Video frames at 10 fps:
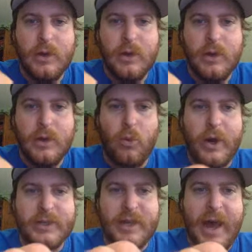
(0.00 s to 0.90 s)
All right, what
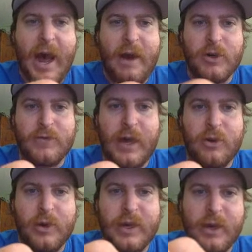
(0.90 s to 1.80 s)
is the average
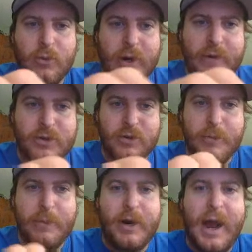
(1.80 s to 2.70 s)
value? Again, we're gonna have to
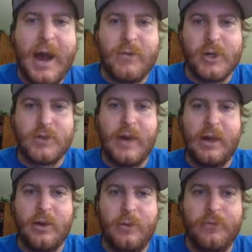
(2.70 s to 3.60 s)
remember average
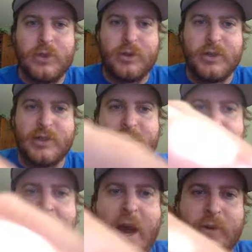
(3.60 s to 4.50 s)
value. So this is kind of
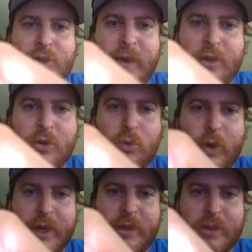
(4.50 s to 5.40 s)
average value
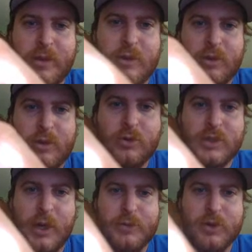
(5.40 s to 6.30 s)
with u
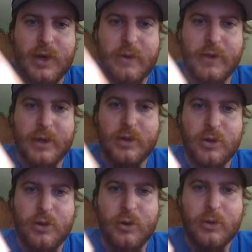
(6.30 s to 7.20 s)
sub, so kind of like a
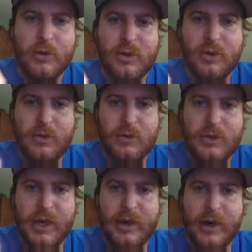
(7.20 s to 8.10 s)
new
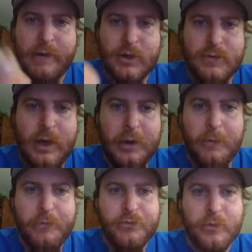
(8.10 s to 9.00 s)
take on average value.
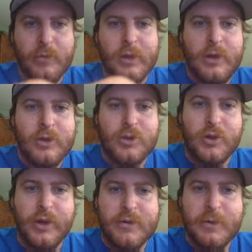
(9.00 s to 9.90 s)
So you
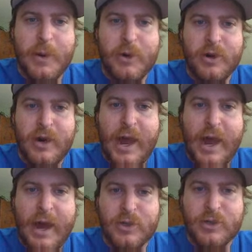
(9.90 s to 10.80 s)
need to remember your
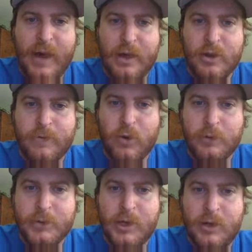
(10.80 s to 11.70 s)
average value
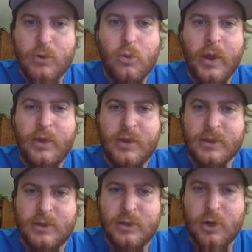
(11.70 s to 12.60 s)
formula.
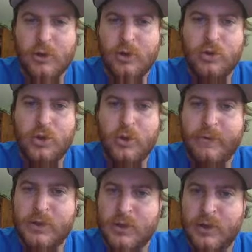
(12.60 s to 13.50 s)
You do
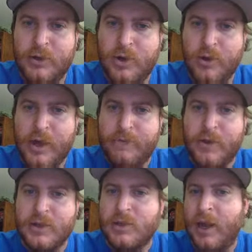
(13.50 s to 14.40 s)
have to know that for
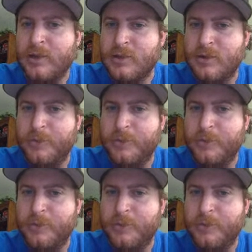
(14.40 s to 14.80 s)
the test,